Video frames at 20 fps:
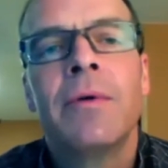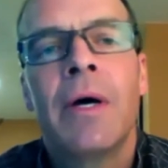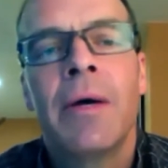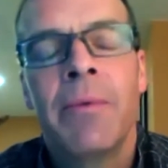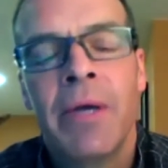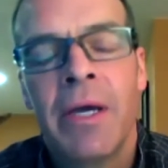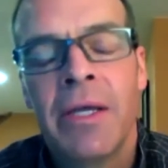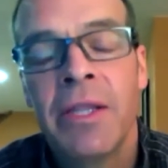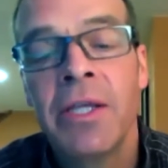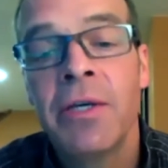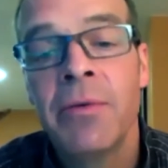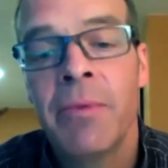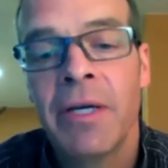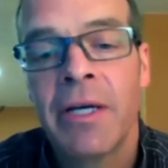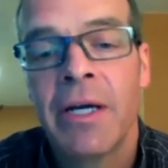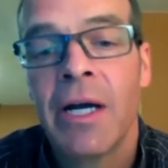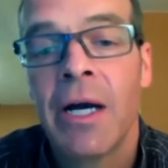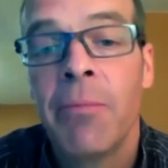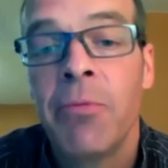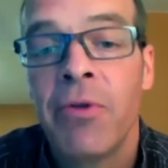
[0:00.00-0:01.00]
I mean, I think you
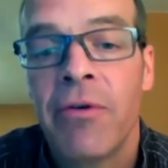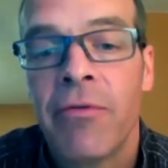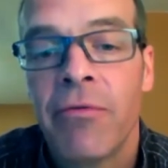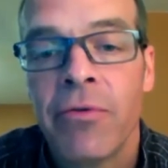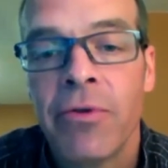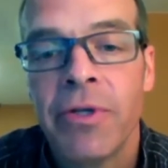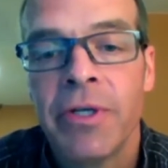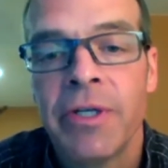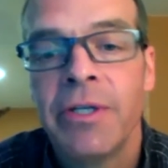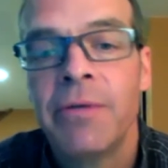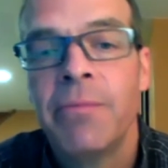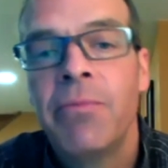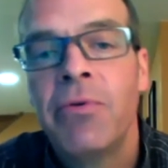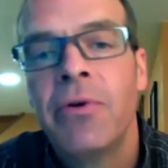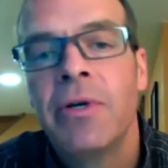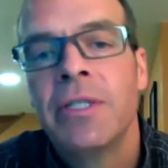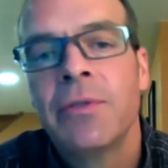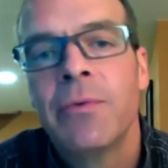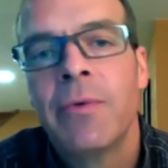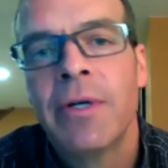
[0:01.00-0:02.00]
make a couple of really good
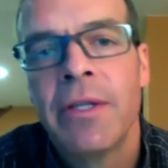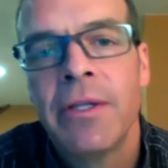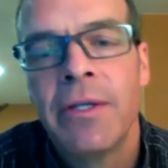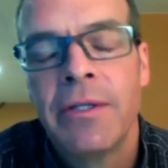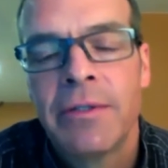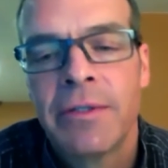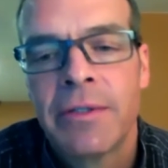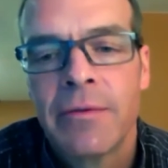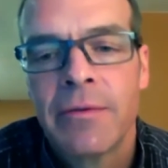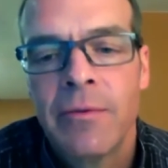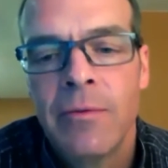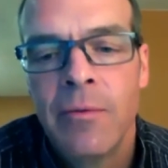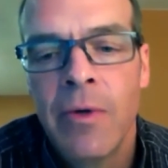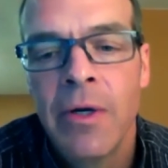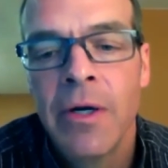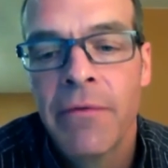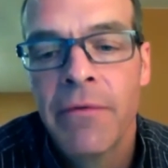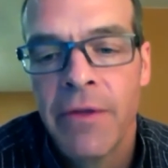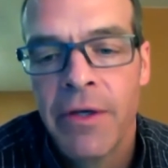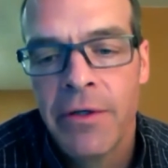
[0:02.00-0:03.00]
points. One of
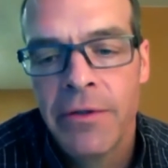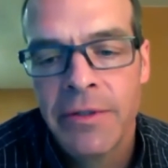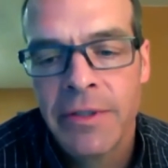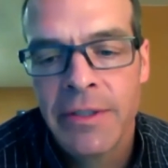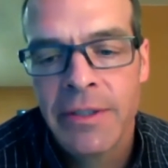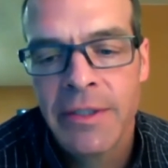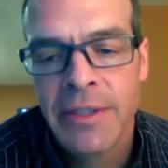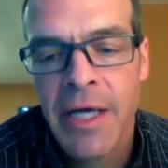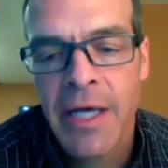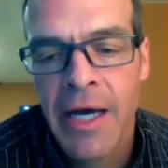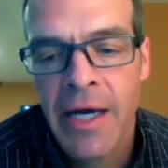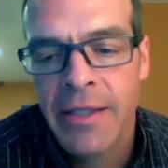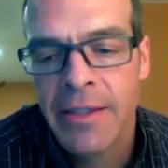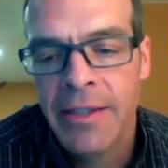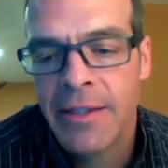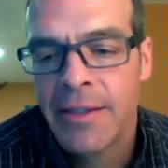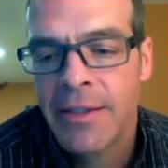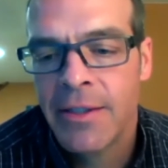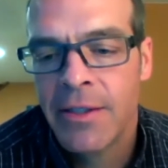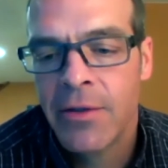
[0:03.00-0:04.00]
those is that,
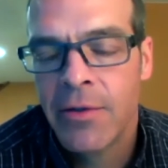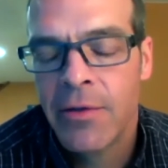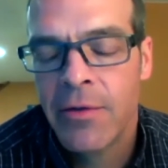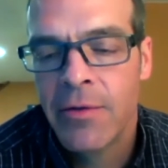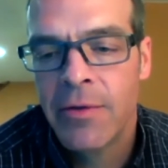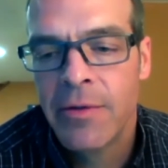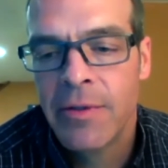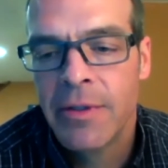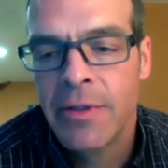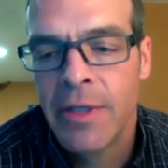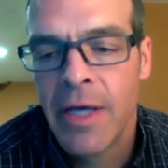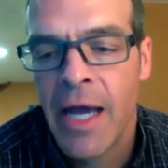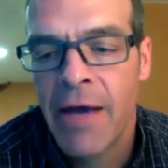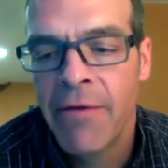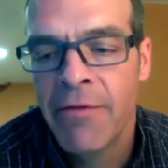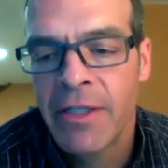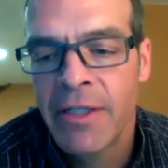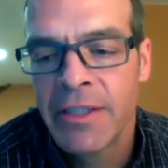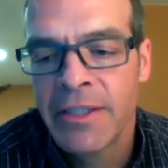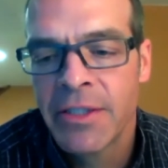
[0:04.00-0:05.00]

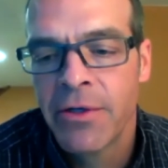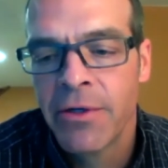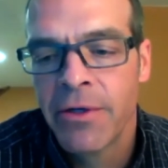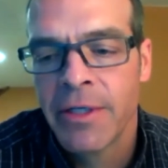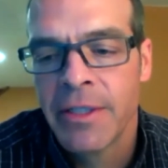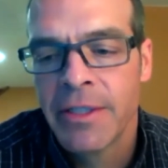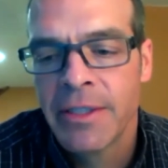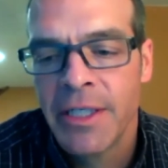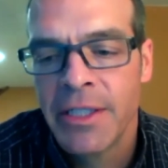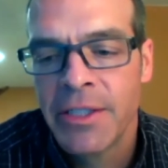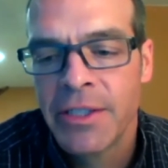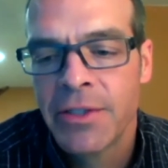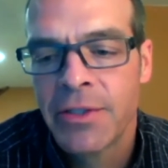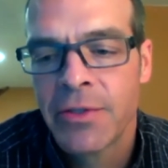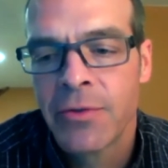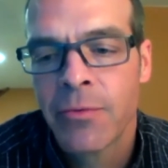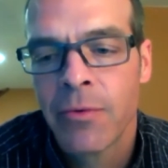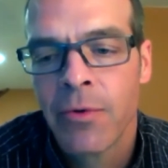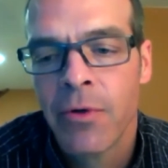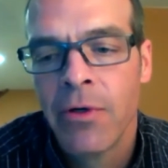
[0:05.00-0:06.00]
advocacy
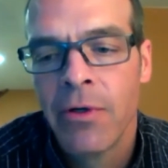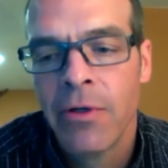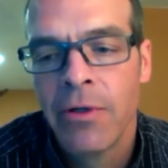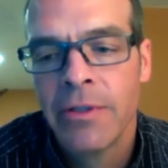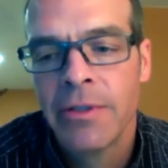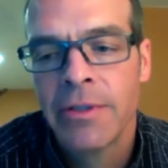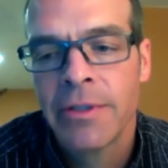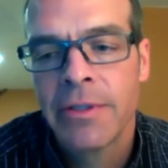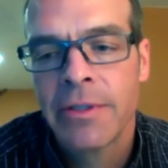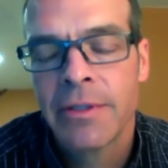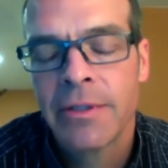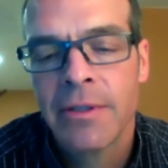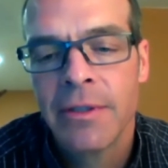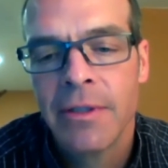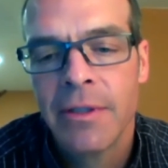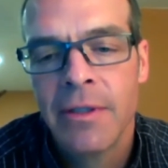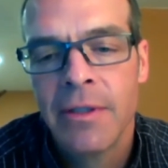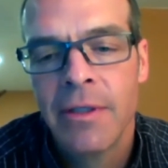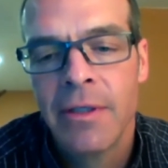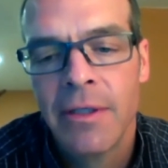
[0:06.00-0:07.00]
organizations' roles,
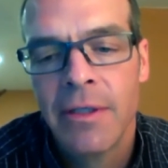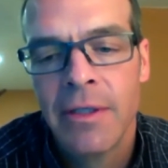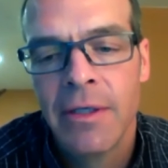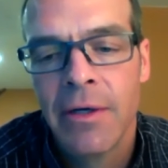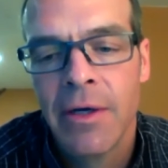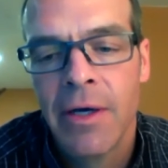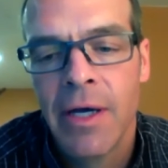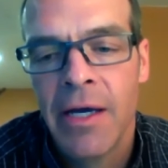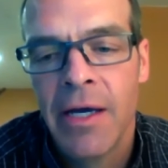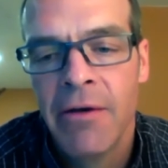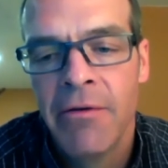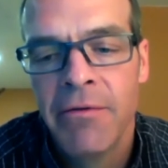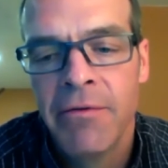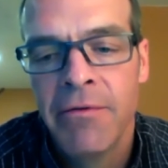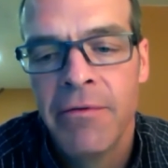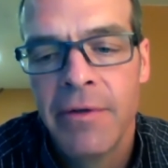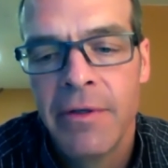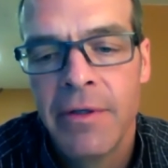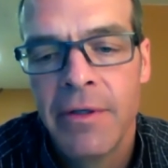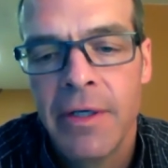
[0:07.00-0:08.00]

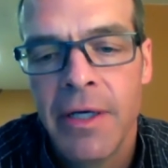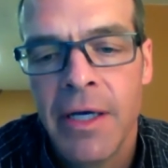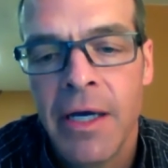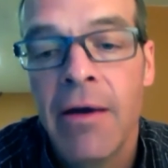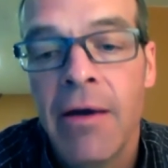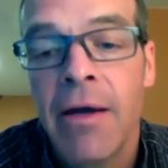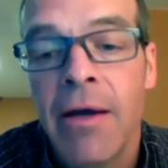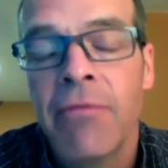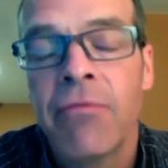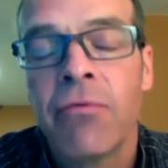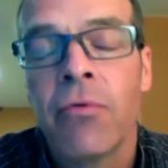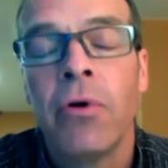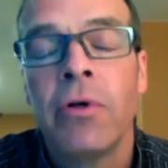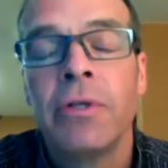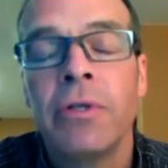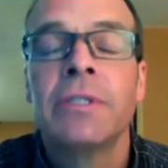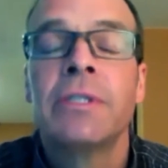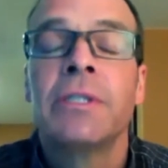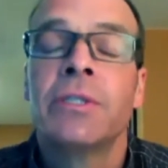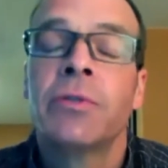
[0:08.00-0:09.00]
have
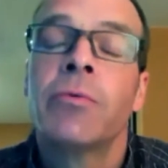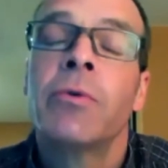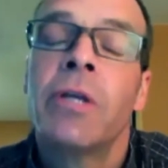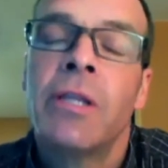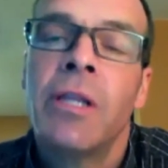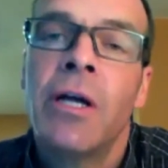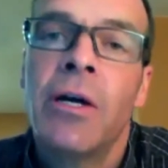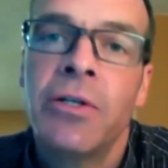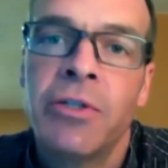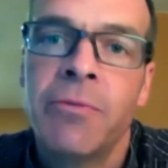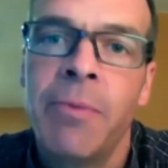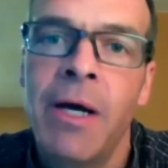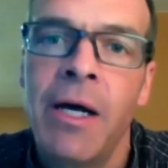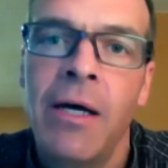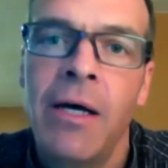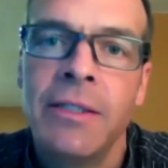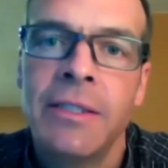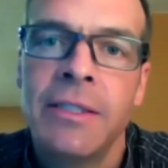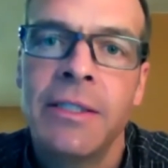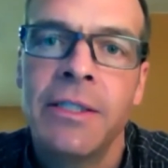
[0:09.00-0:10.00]
roles in these really larger
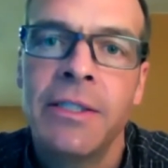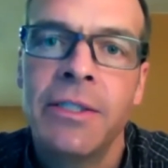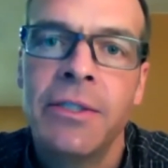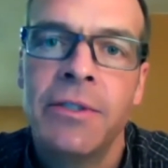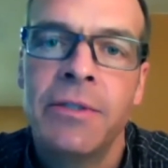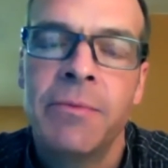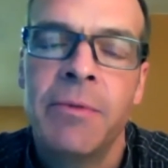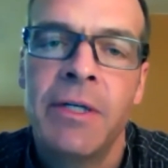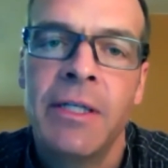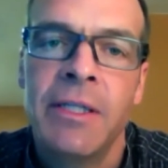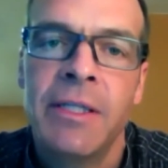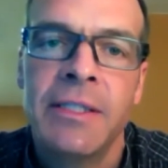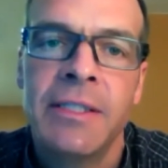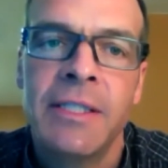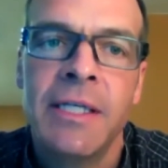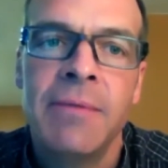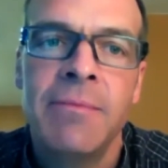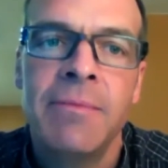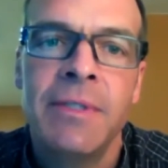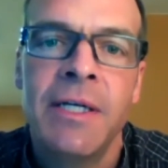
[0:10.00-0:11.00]
policy issues, but at the
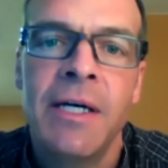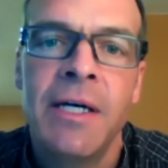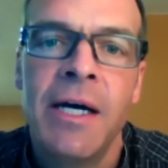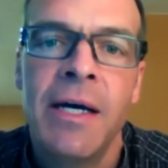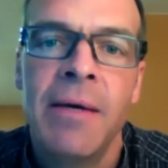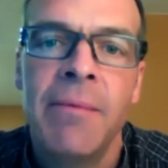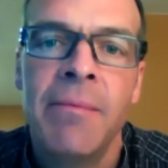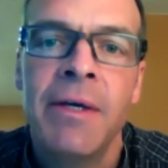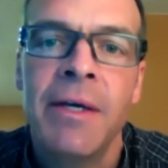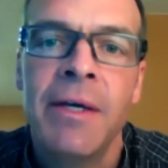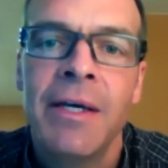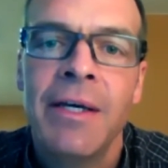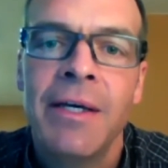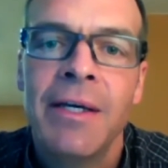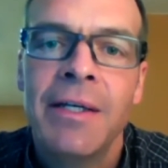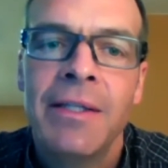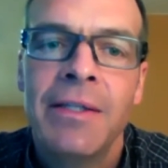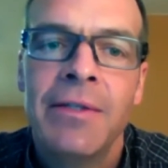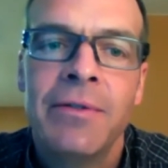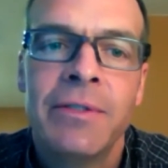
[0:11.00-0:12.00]
same time,
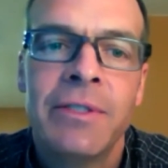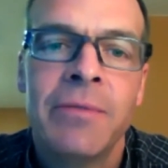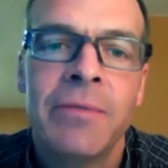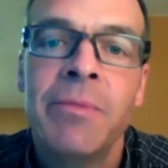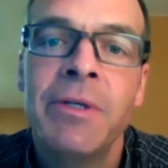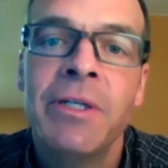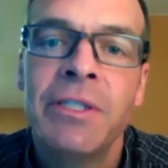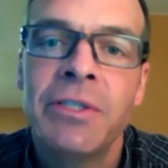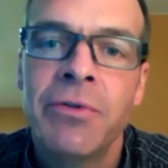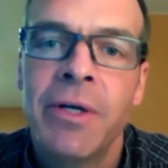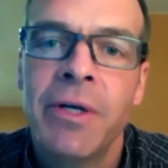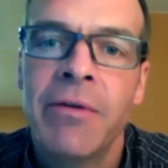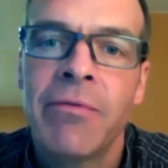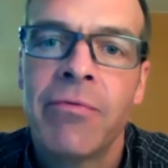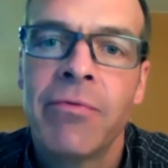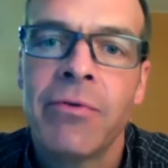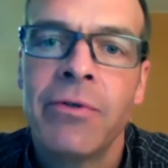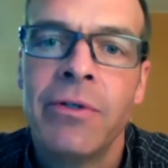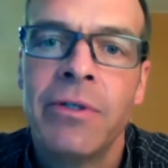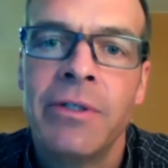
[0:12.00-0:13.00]
those
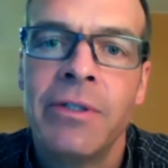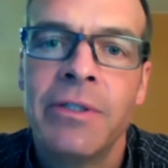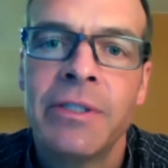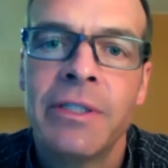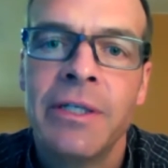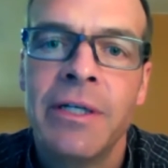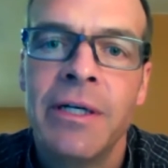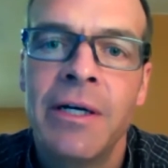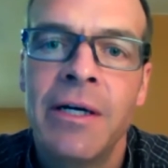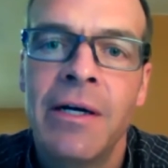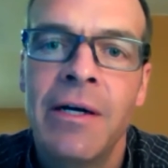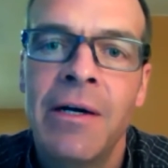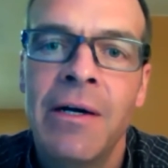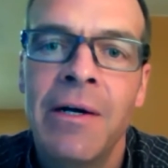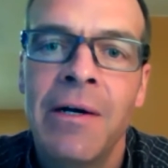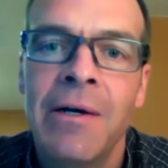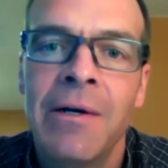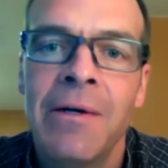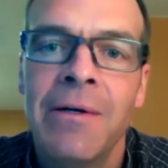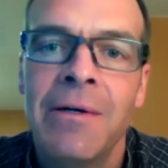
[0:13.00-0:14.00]
administrative rules
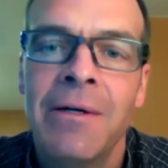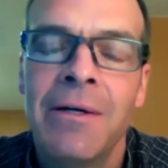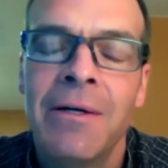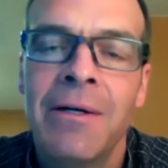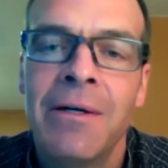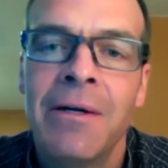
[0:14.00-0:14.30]
are